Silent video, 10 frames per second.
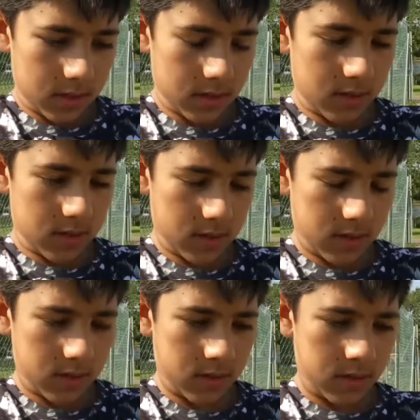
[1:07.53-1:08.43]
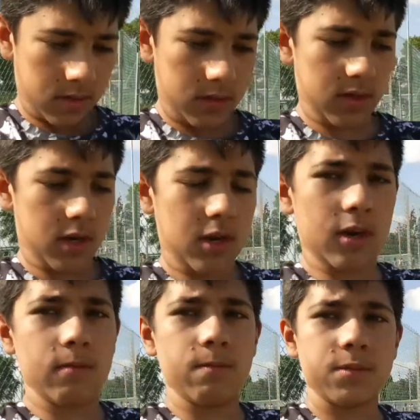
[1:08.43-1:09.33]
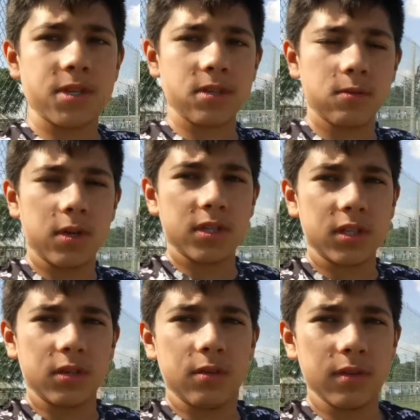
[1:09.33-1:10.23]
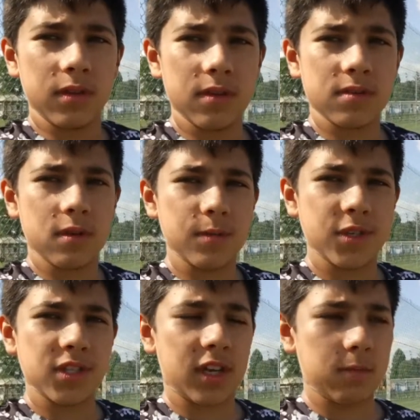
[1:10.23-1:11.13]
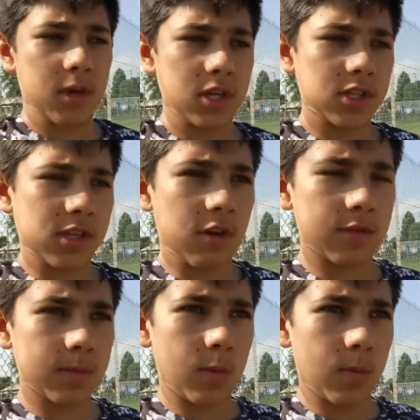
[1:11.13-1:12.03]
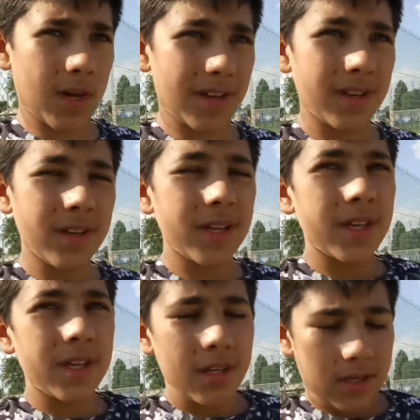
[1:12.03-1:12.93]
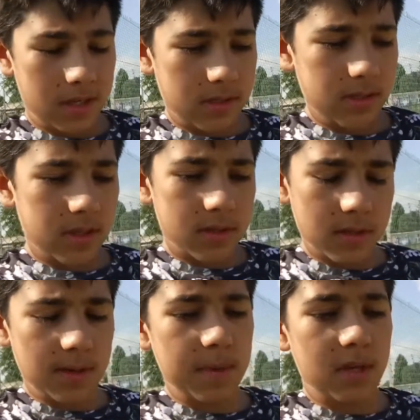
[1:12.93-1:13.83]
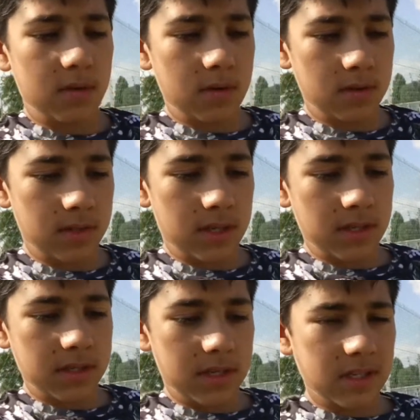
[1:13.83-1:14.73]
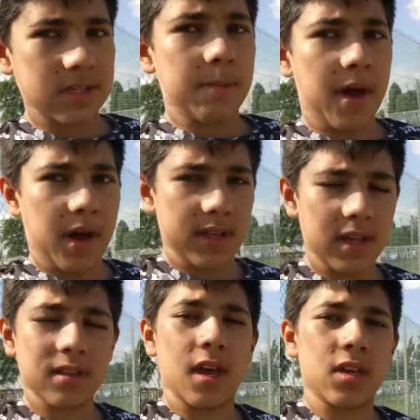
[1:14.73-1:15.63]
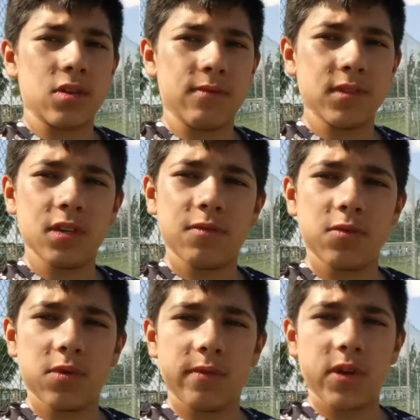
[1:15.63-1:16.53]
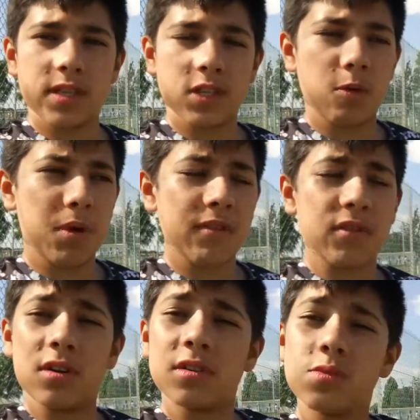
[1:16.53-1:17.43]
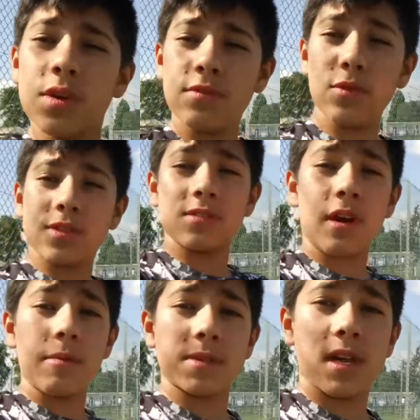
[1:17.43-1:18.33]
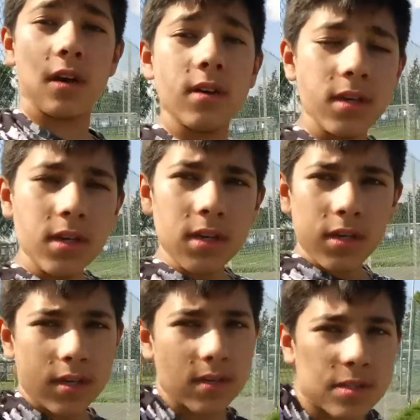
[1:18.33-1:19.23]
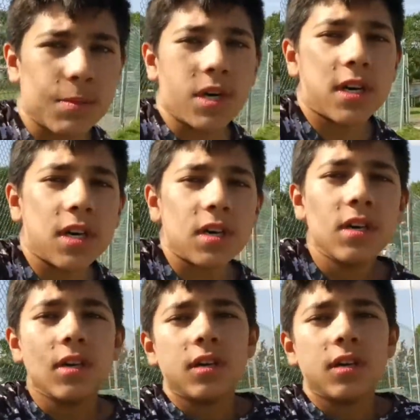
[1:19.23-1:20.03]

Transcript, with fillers: and yeah, I'm still working on the stop motion animation, the ultimate one. It's uh, it's gonna be good, and it's a, a thank you video for all you guys' help. I've got 24 subscribers now, because my